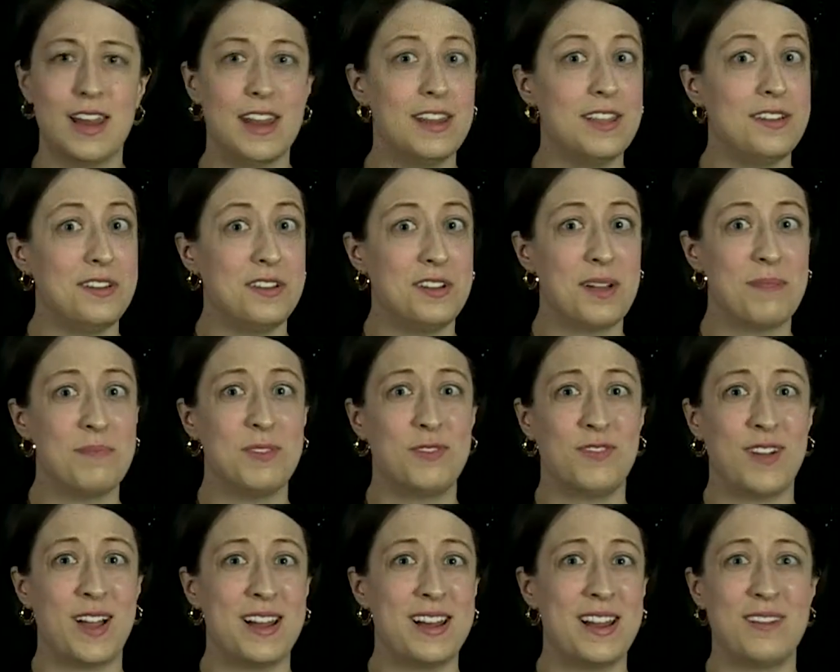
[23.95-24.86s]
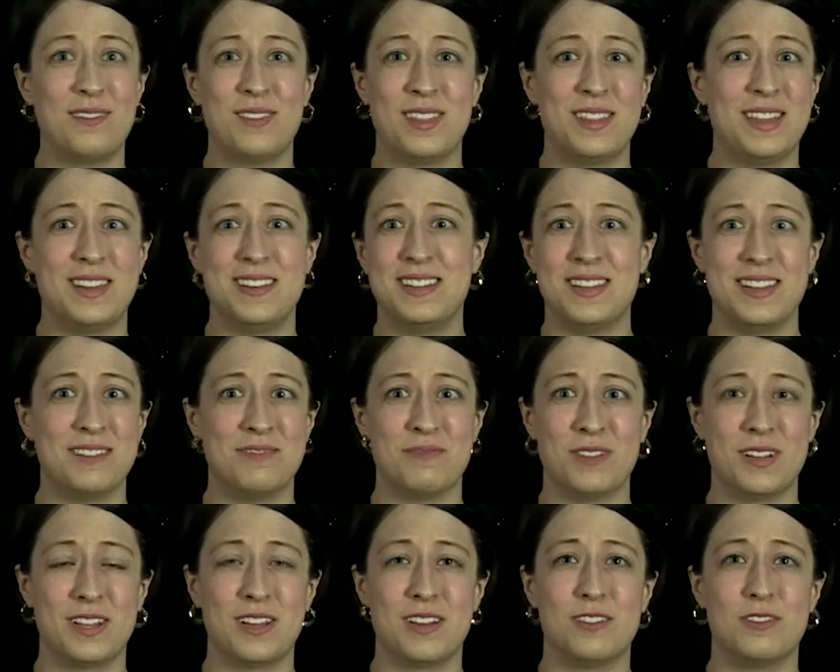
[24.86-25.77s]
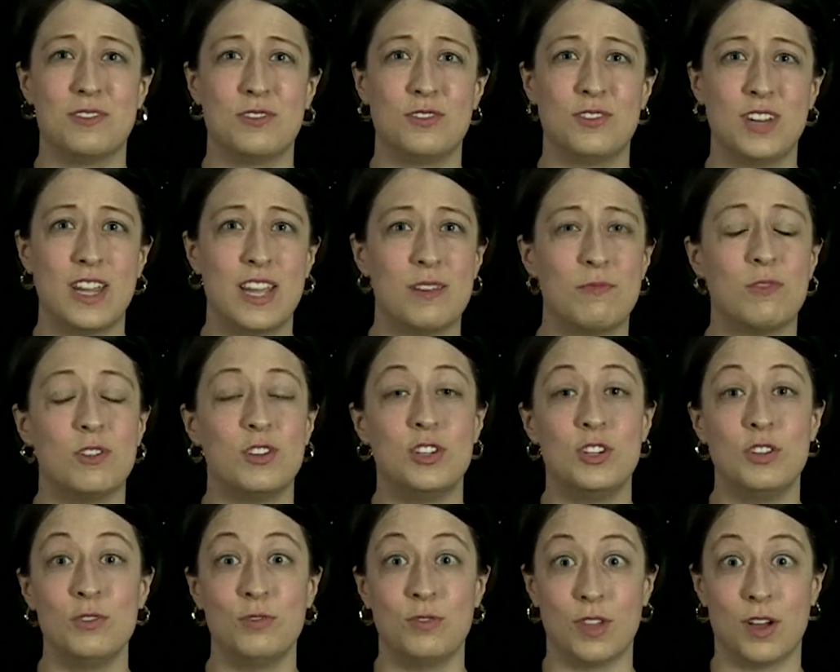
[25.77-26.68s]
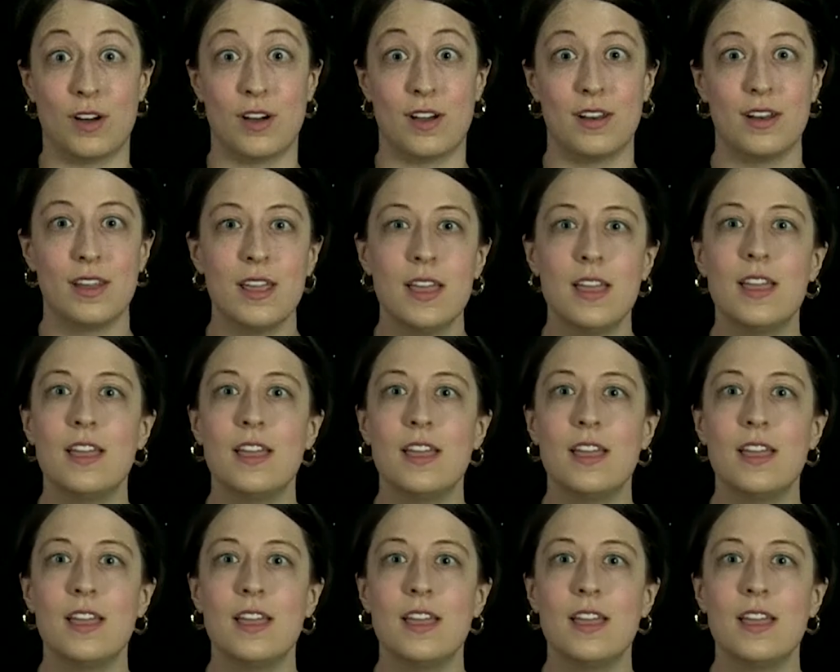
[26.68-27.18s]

and then you come to find out that they didn't really understand what you thought?